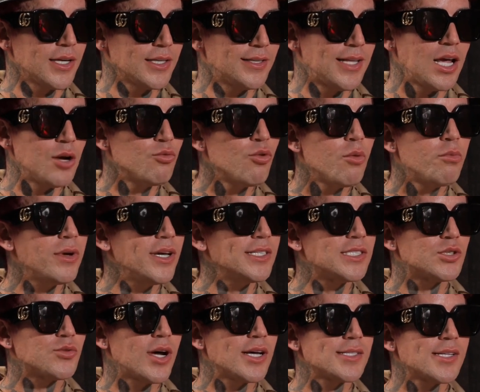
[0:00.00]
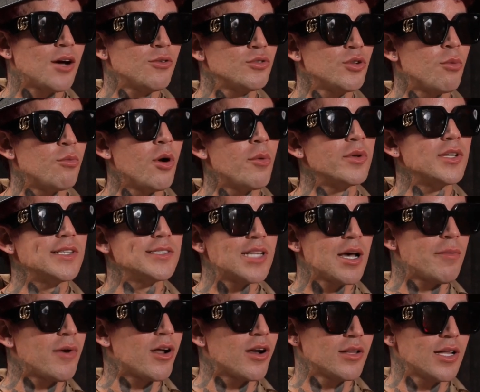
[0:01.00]
Like, they will be stressed out the moment they
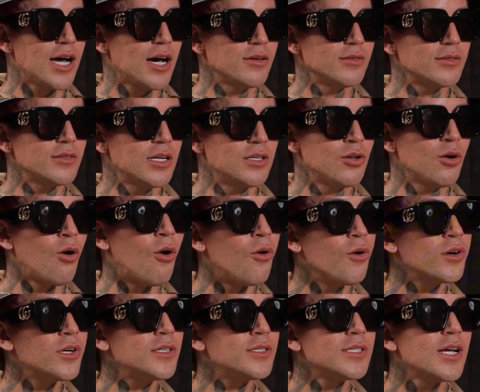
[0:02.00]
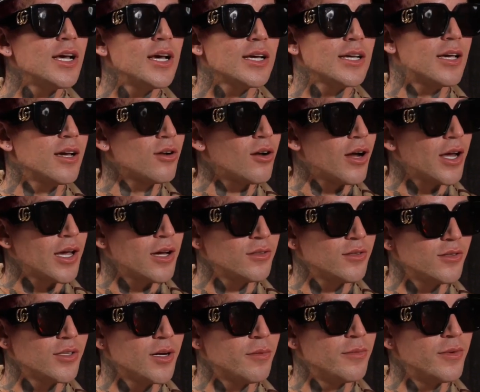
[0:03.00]
step out of the house, and the owners cannot
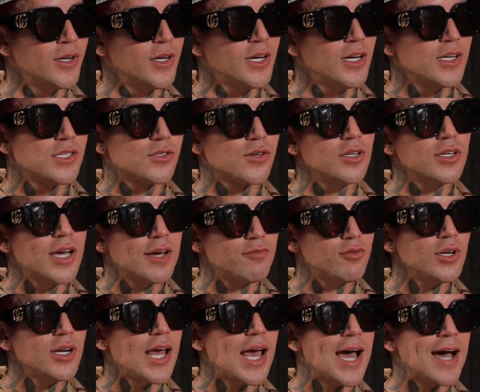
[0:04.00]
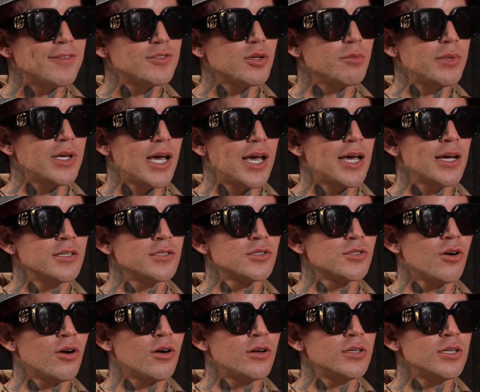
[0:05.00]
handle them. So you really have to be
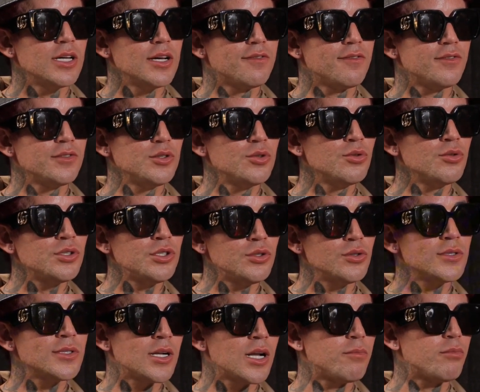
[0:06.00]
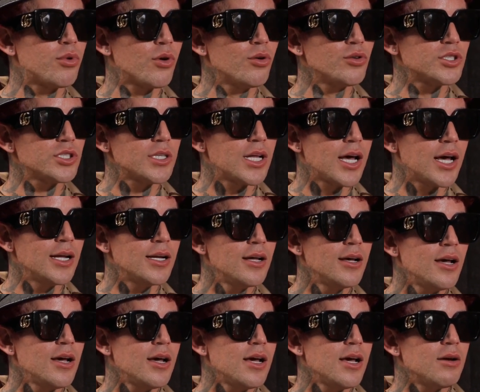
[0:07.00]
hands-on. If you use an approach that
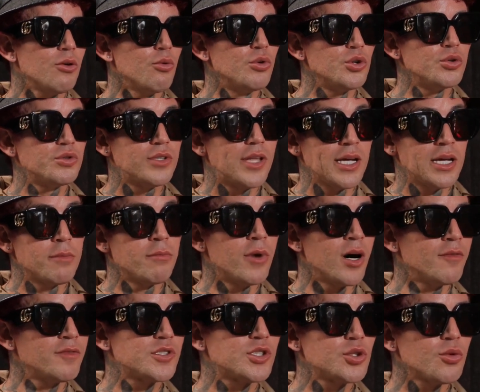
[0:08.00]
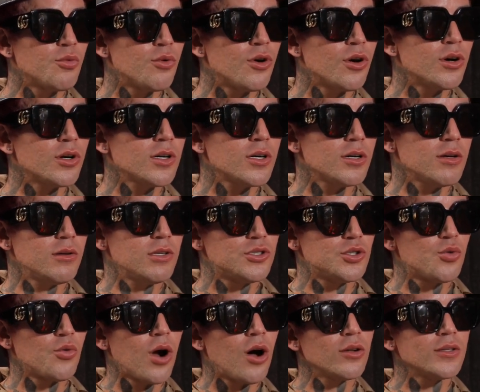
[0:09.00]
would take months to work,
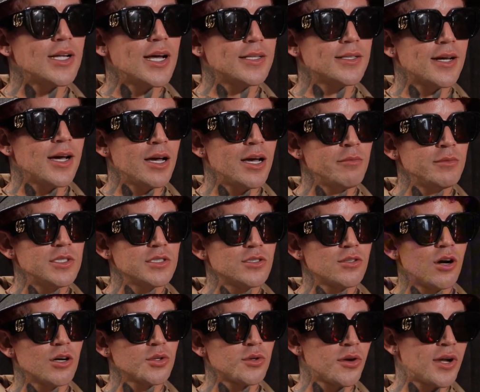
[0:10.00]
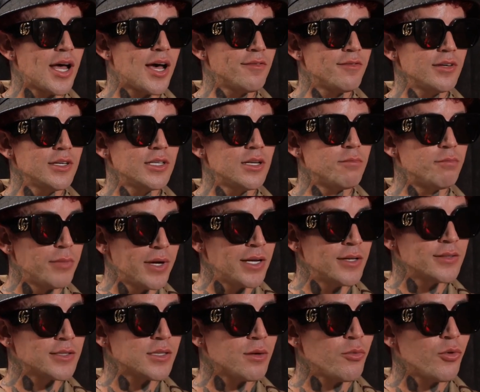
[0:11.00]
throughout that time, these dogs will have either
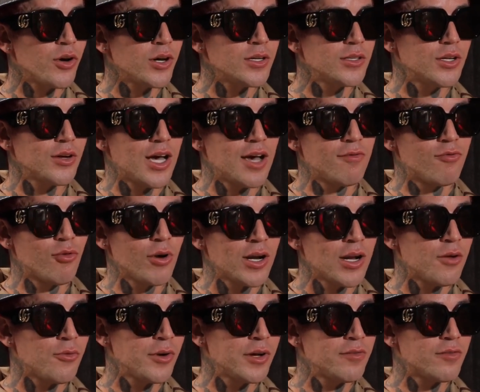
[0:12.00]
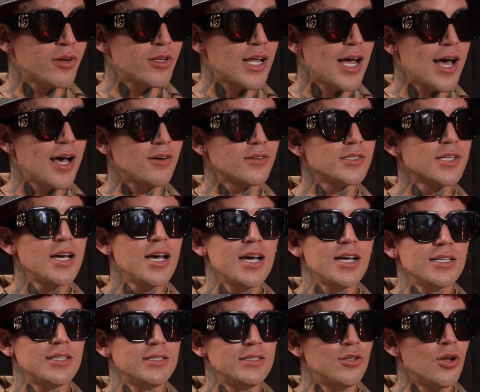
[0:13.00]
bitten someone, they'll have ran away from the house,
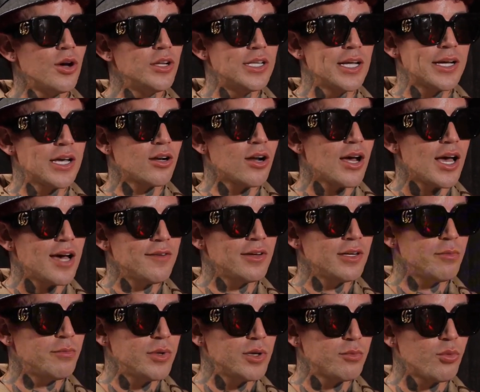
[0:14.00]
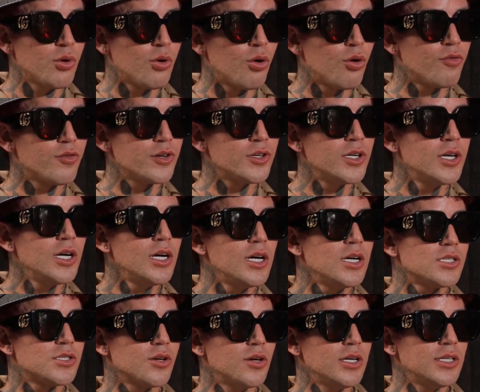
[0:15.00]
they cannot have any people over.
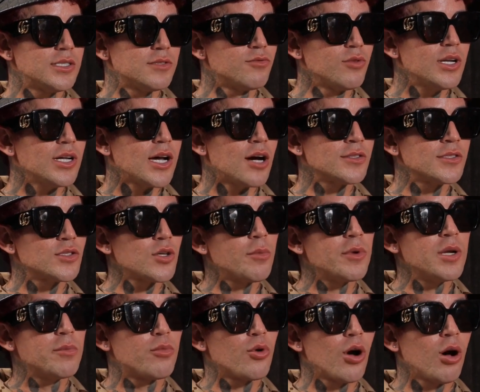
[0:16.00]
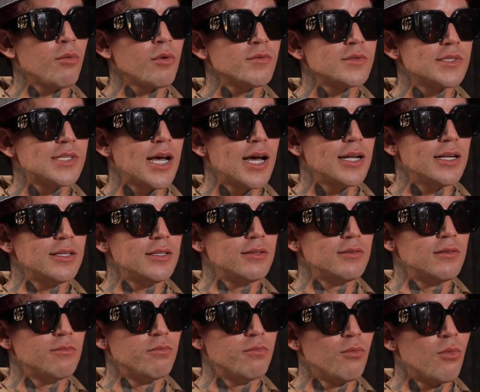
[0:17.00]
So it's really causing so many problems that
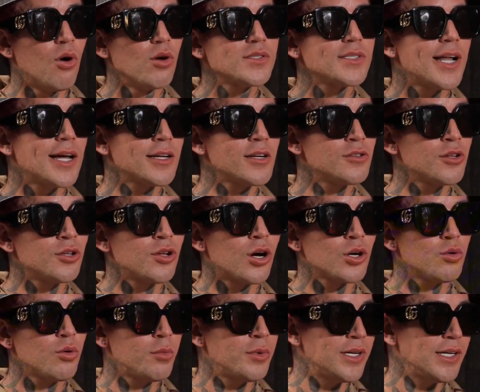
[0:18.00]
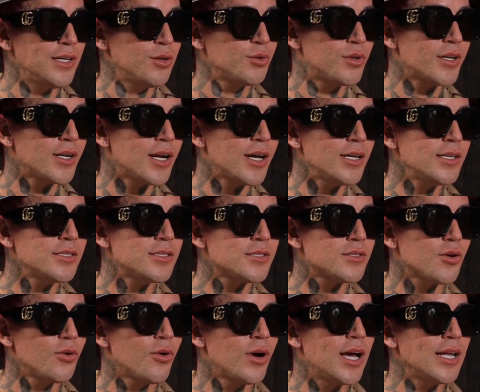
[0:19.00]
most likely the dog will be
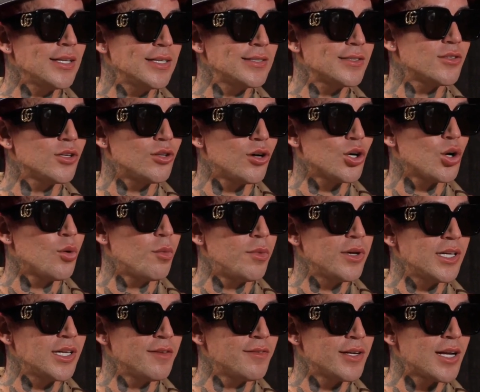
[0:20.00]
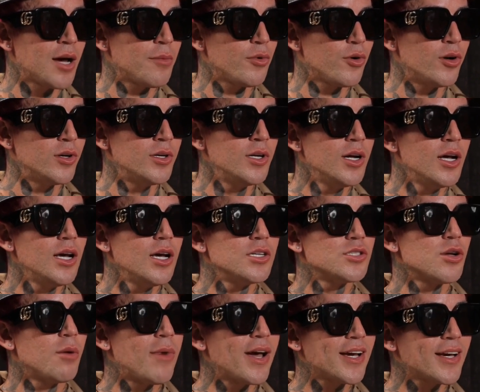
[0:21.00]
euthanized, or at least the dog will be given up on.
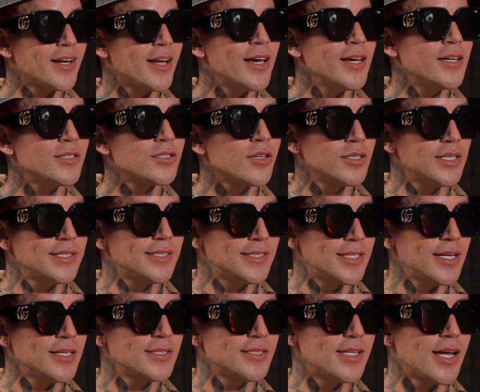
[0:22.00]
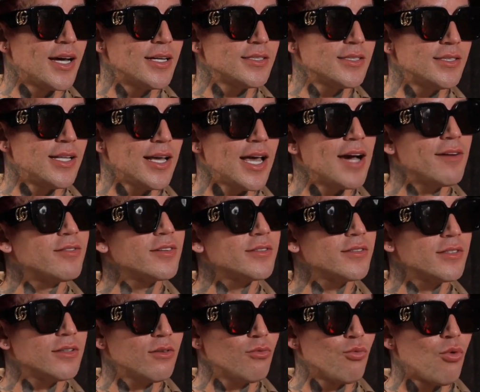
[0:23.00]
So my clients understand that. They have
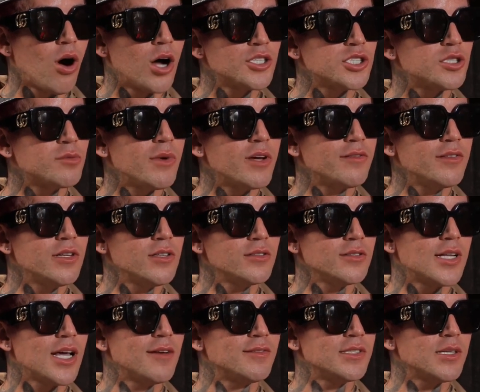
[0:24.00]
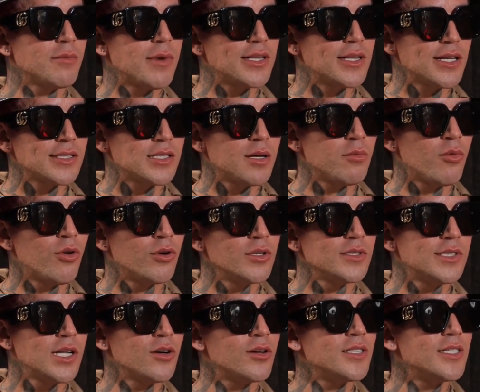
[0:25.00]
watched my videos, they have seen my
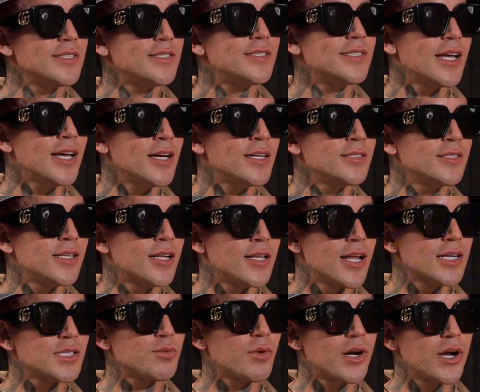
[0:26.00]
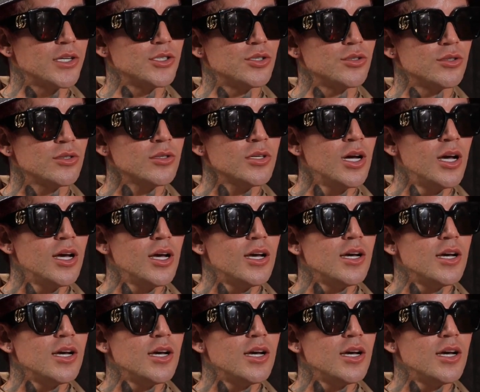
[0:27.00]
testimonials, they understand that that's what I do.